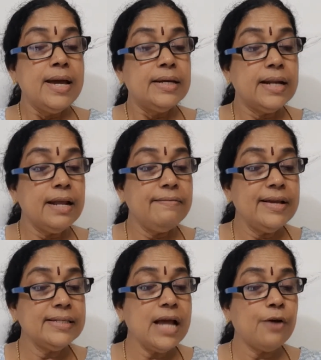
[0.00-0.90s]

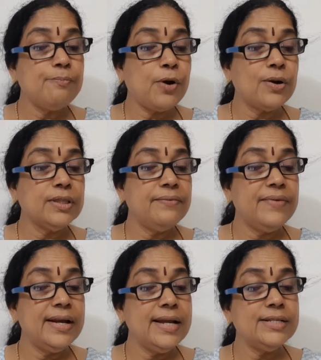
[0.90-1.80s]
Railways have brought the
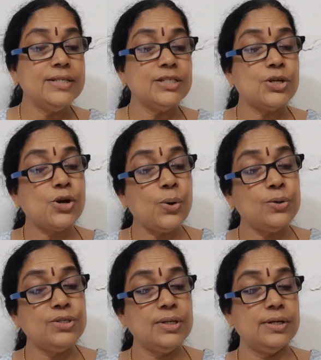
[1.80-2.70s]
villages
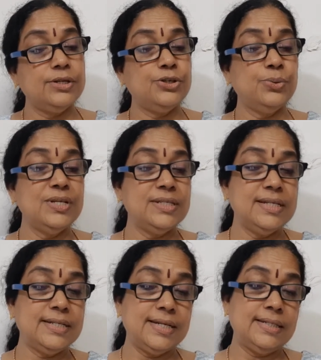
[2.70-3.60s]
closer to the
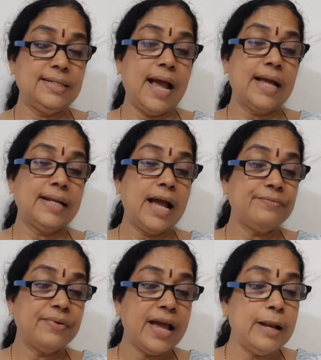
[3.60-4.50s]
cities and
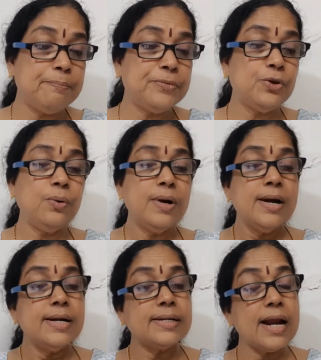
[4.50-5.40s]
have helped to
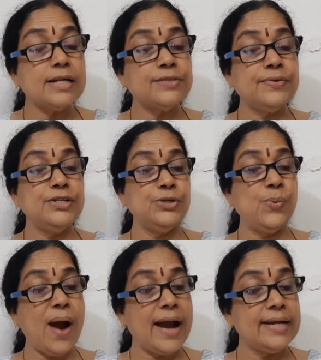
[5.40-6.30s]
transfer
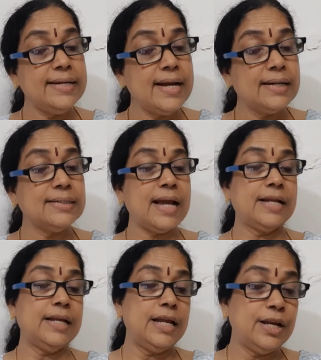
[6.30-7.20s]
new ideas
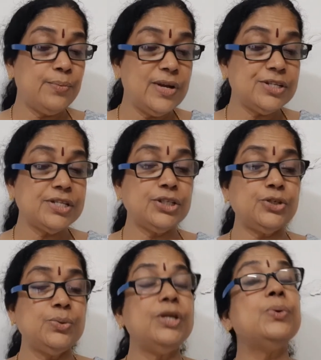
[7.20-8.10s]
and innovations
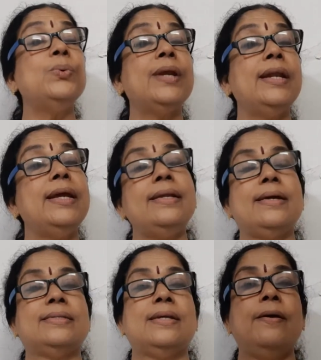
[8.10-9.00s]
to the rural
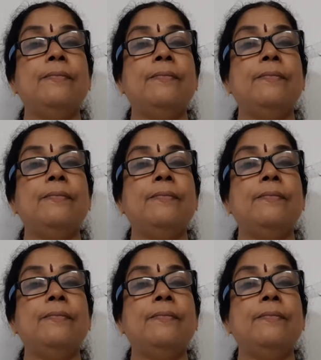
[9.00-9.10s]
areas.